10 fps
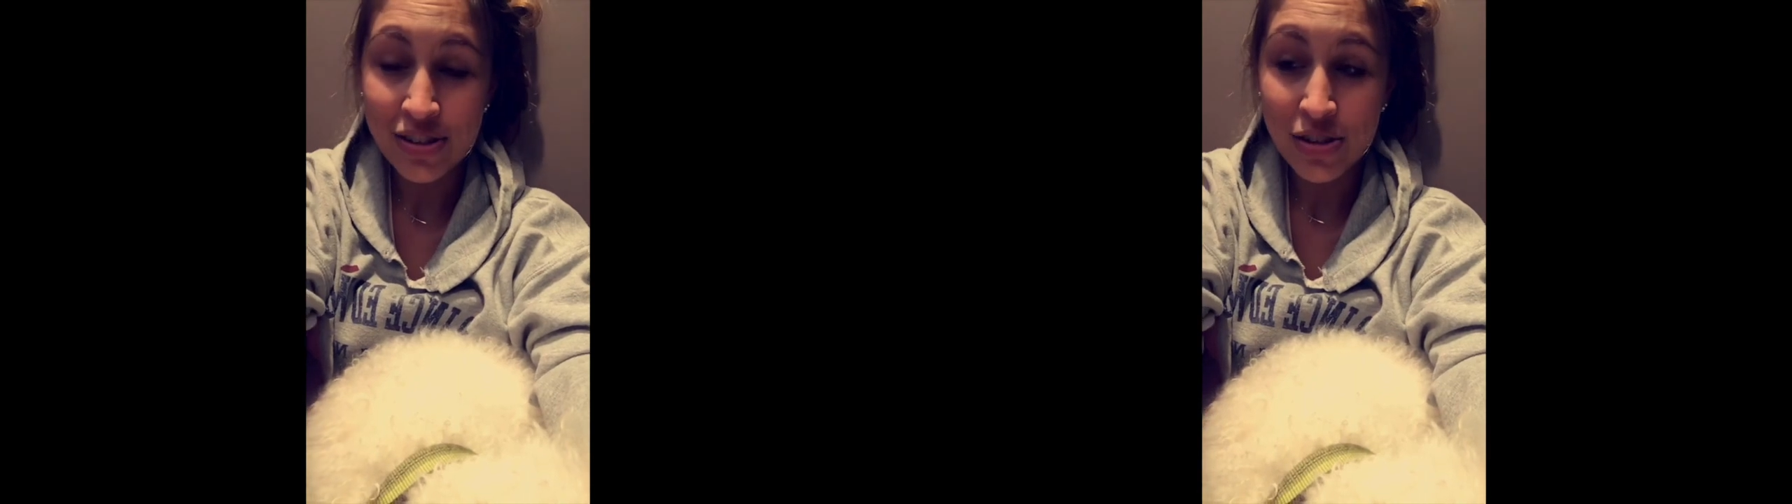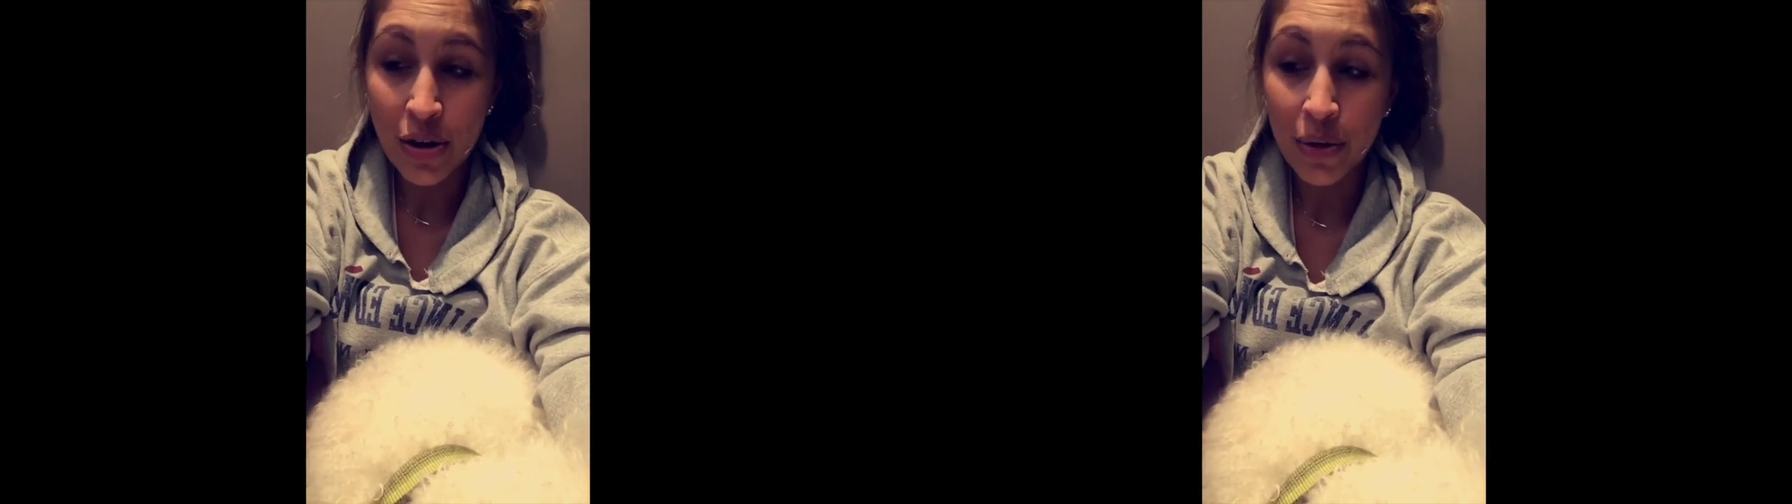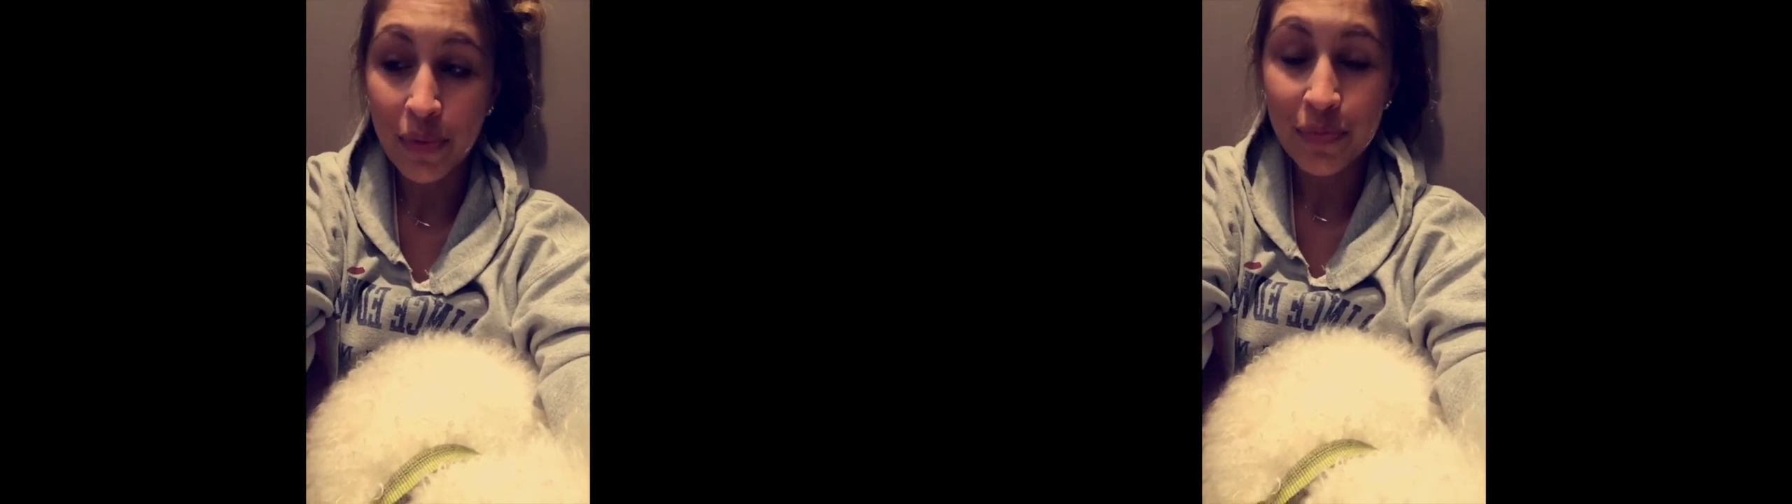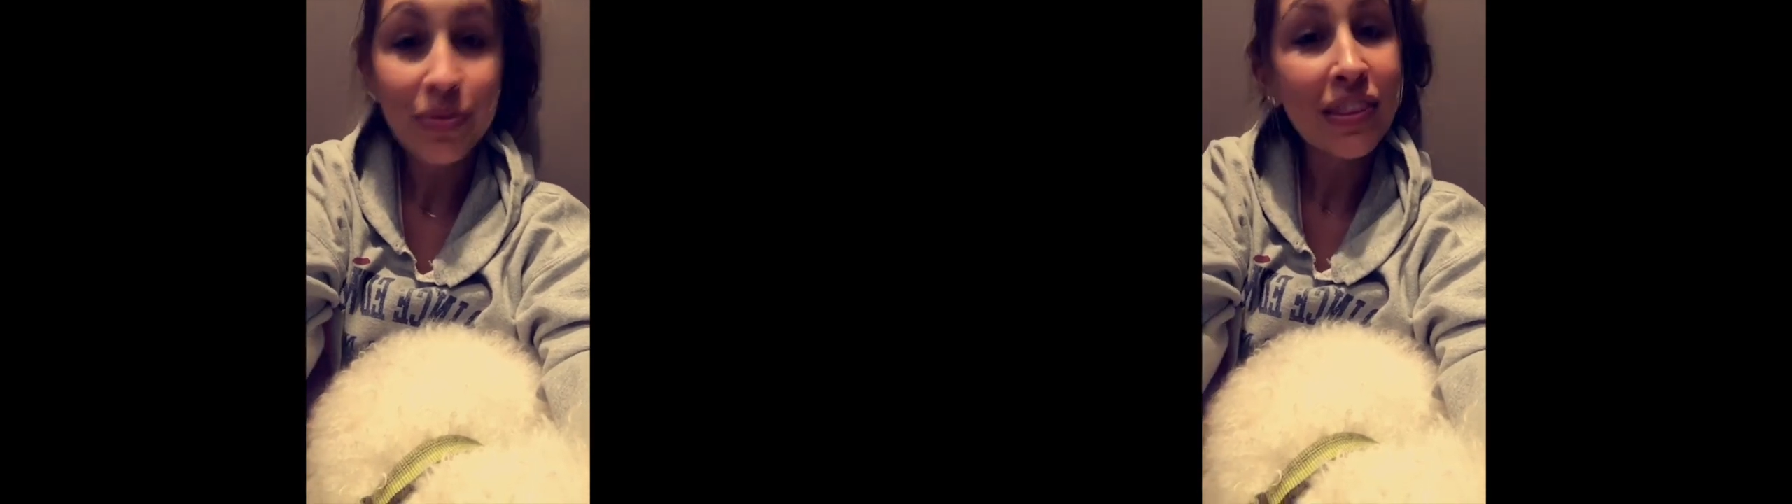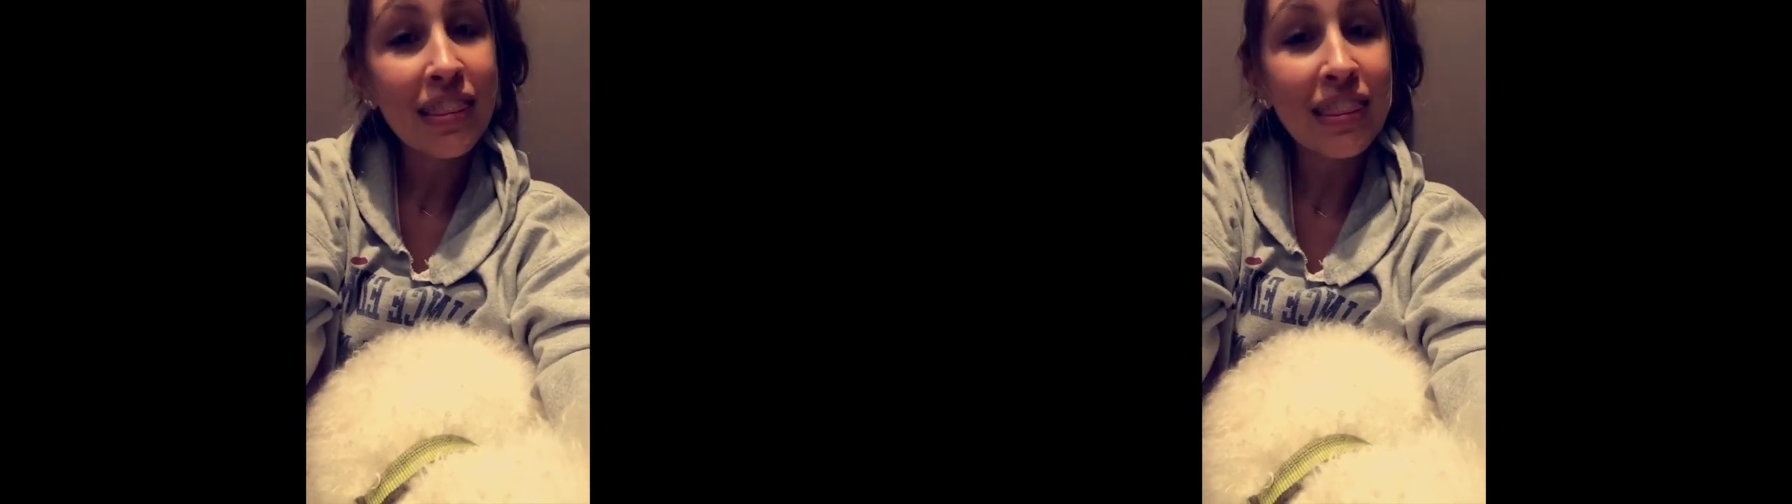So
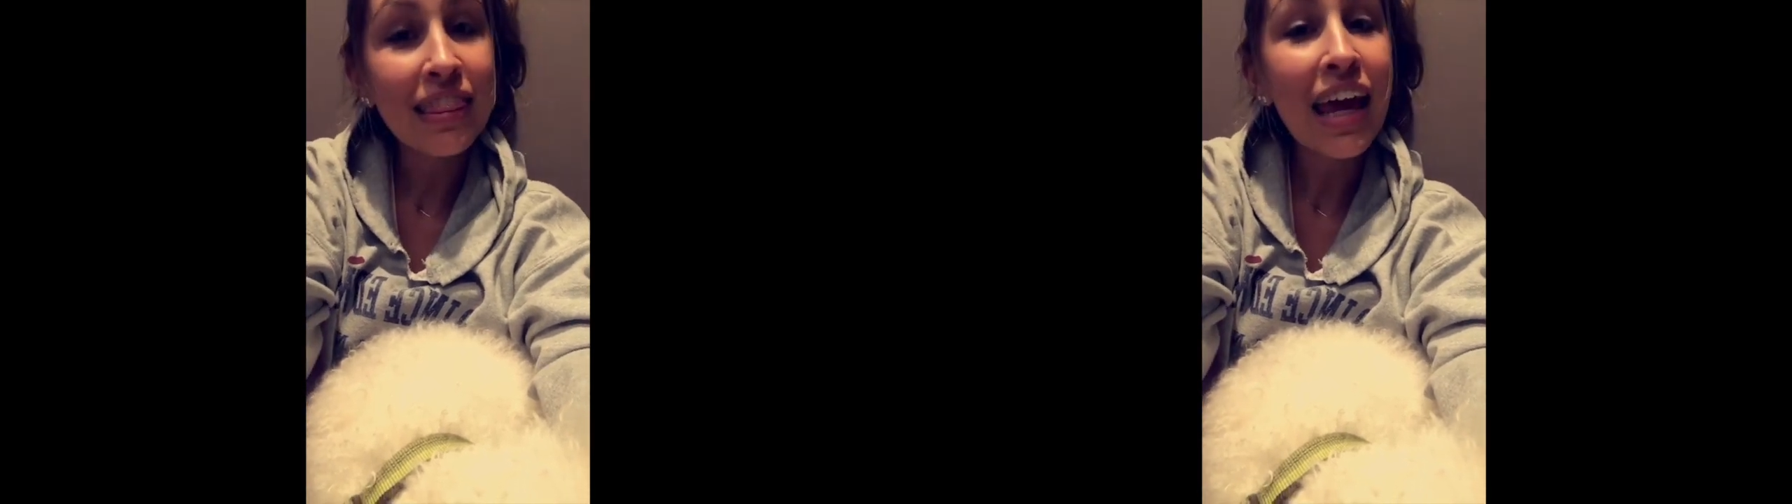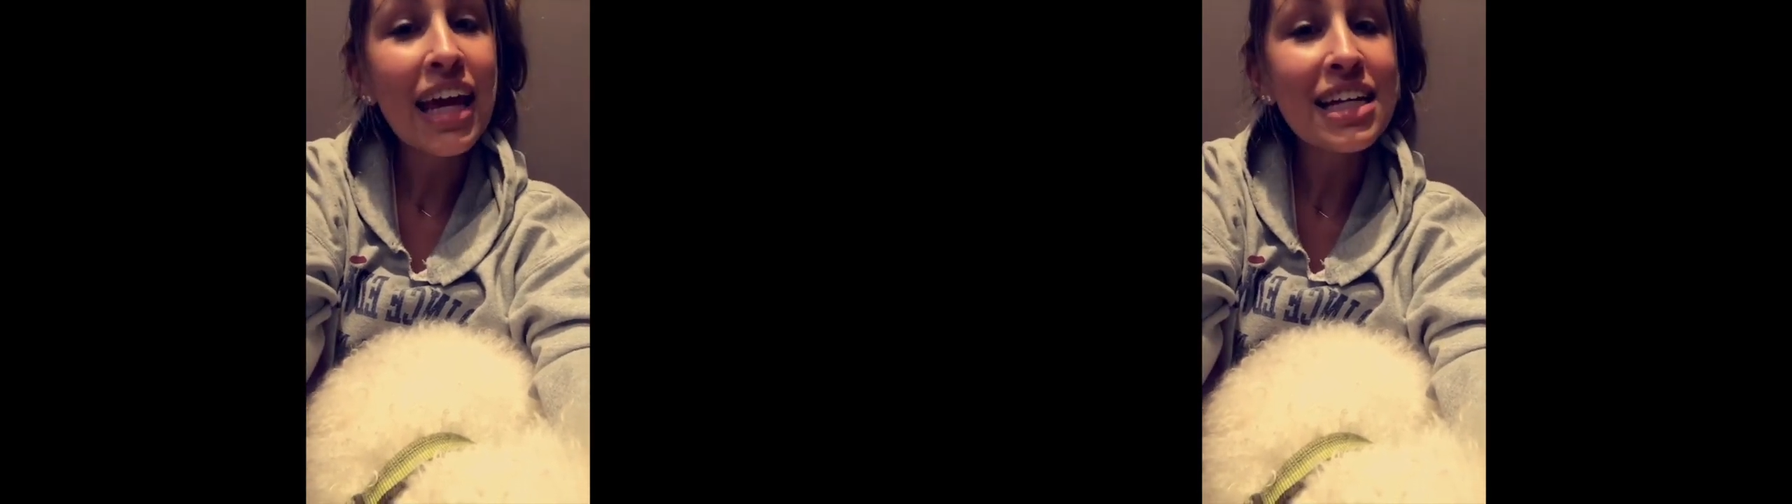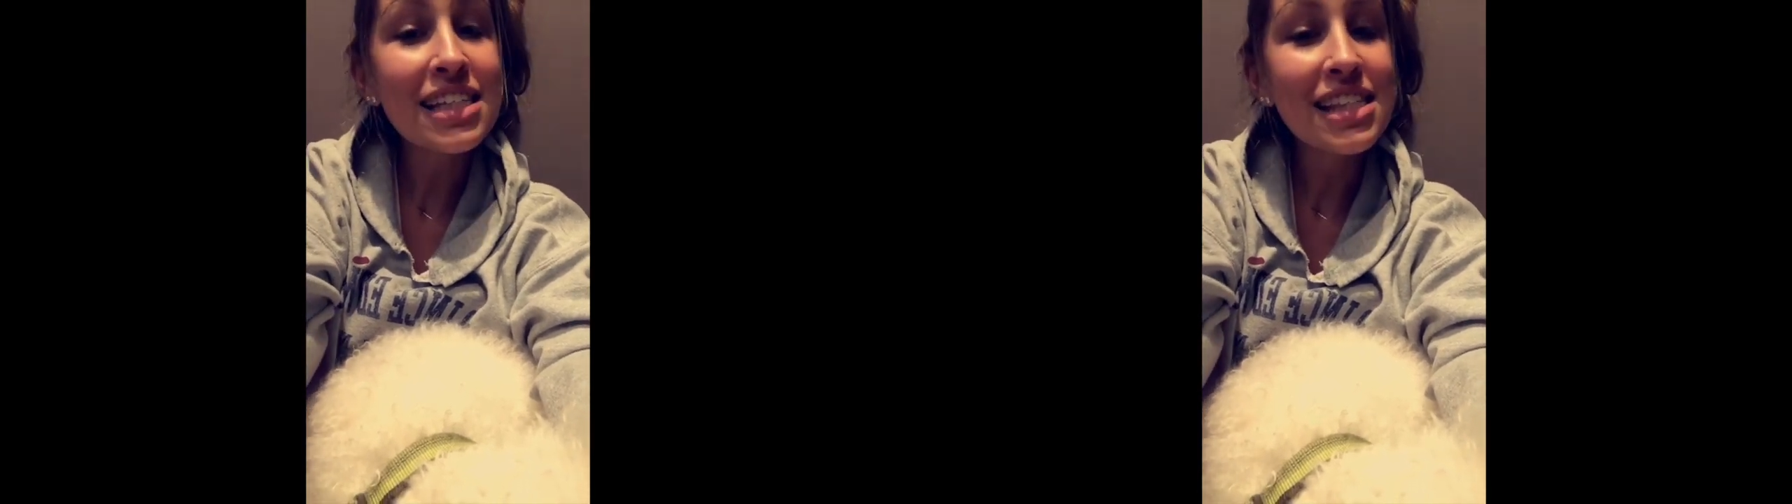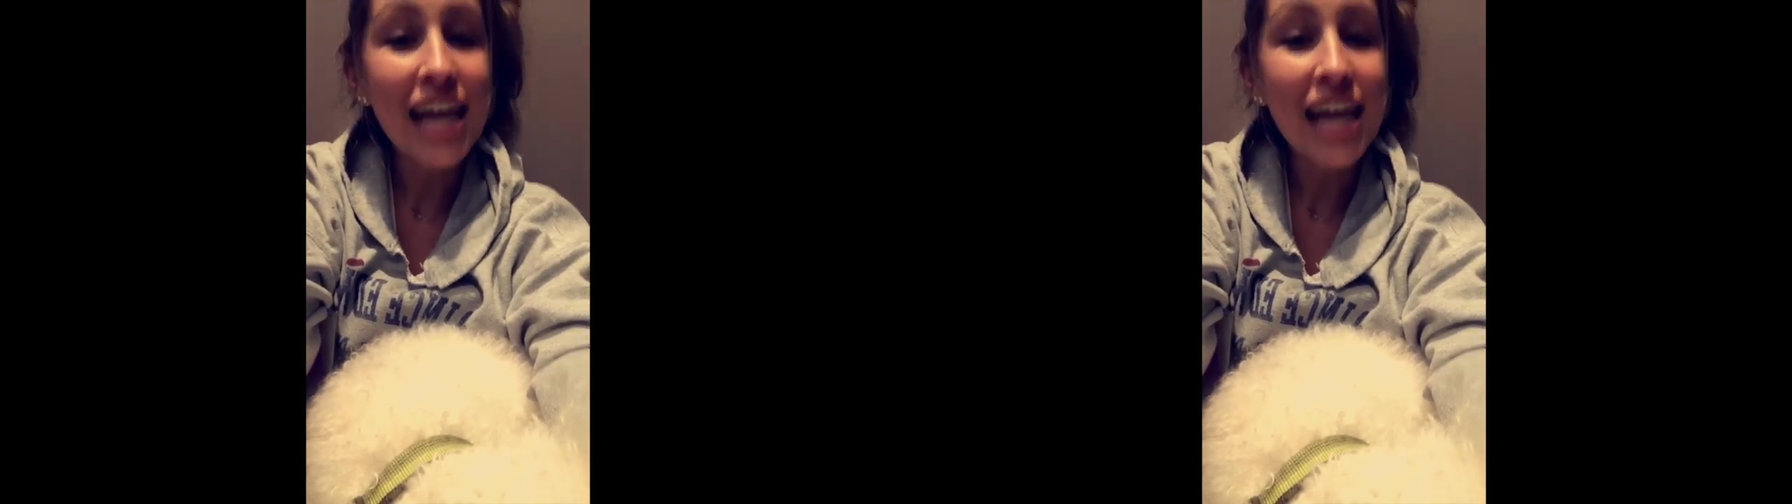thanks,